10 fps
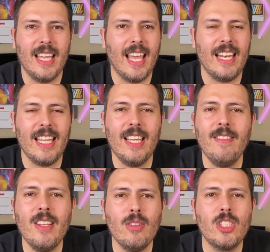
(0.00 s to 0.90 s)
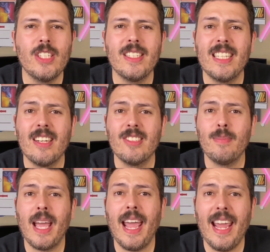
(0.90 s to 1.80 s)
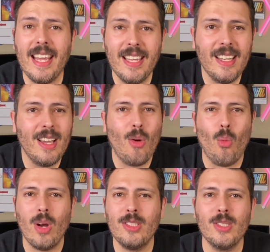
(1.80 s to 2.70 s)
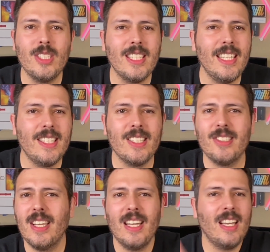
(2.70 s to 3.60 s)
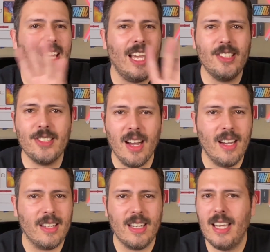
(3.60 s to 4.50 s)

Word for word: and even though Jira tells them, hey, once you delete this, it's gone.